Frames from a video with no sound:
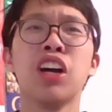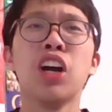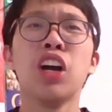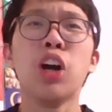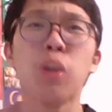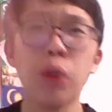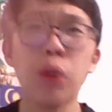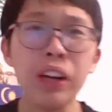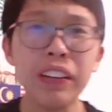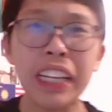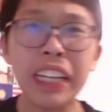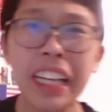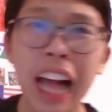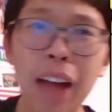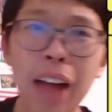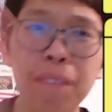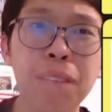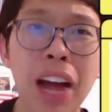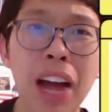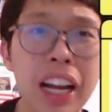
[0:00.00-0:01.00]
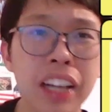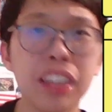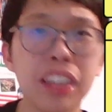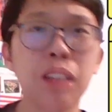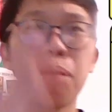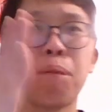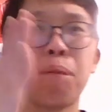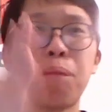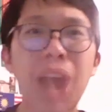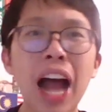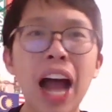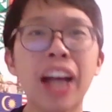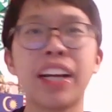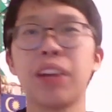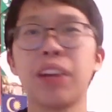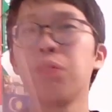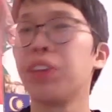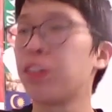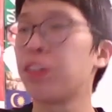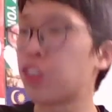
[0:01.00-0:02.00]
we sat back at the back
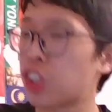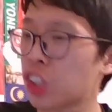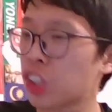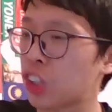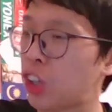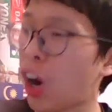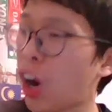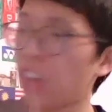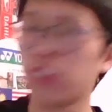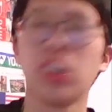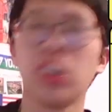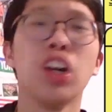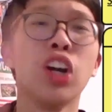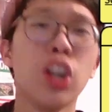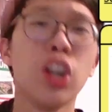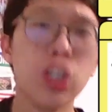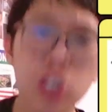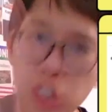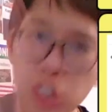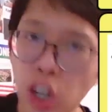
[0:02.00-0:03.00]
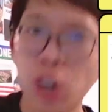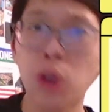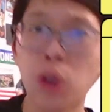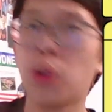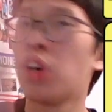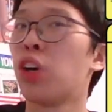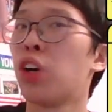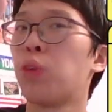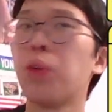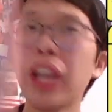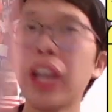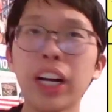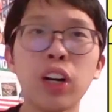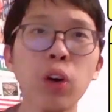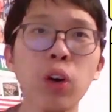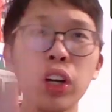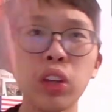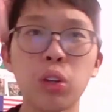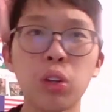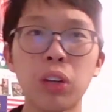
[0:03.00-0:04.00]
and we've just gone no we are
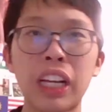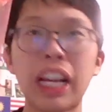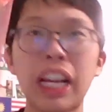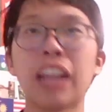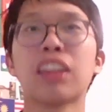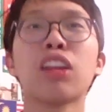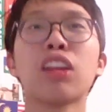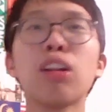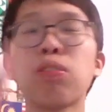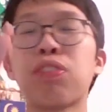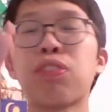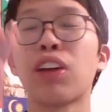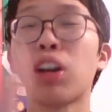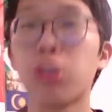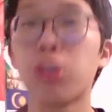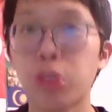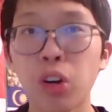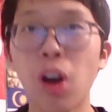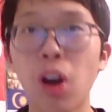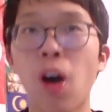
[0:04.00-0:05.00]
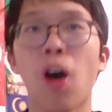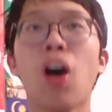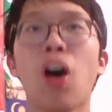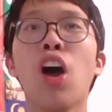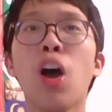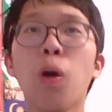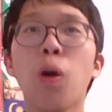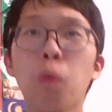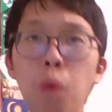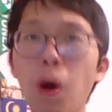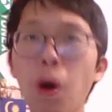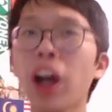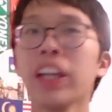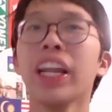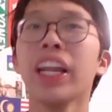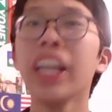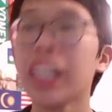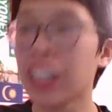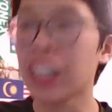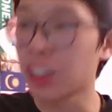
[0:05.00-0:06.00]
going to settle for a draw what
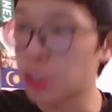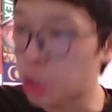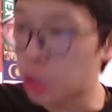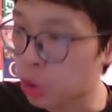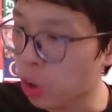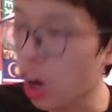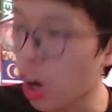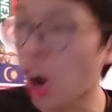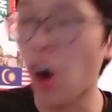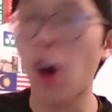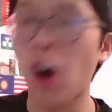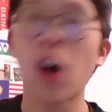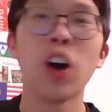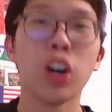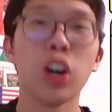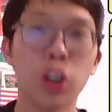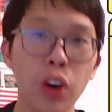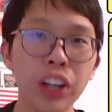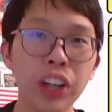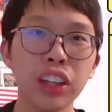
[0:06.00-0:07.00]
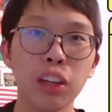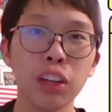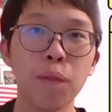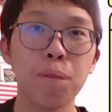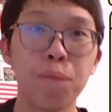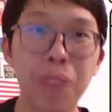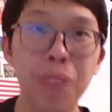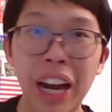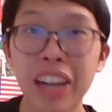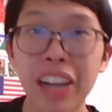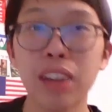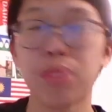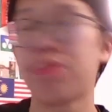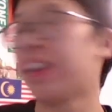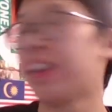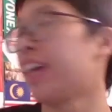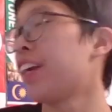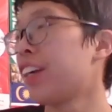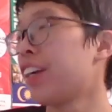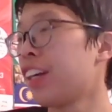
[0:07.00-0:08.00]
is a draw going to
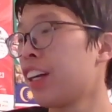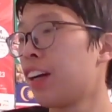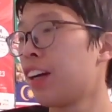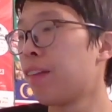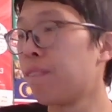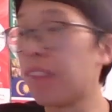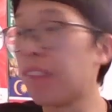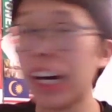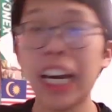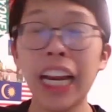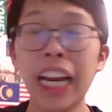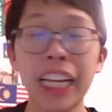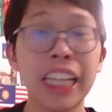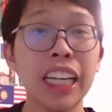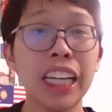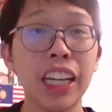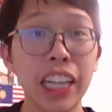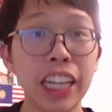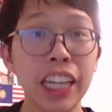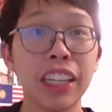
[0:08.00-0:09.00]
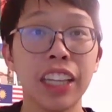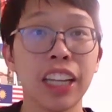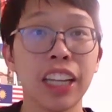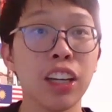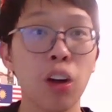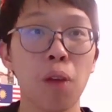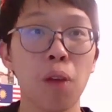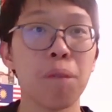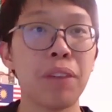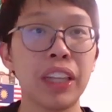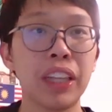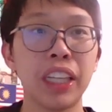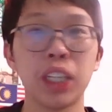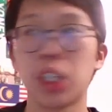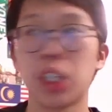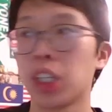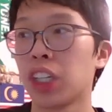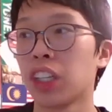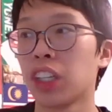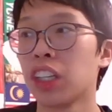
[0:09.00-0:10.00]
benefit malaysia in this
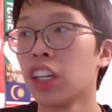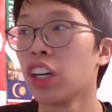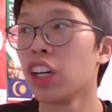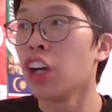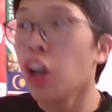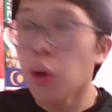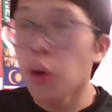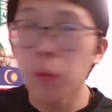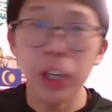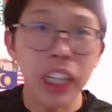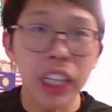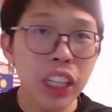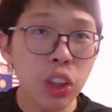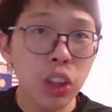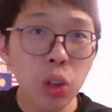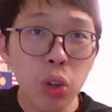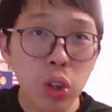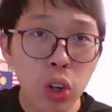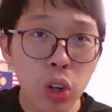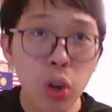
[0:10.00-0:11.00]
competition we need to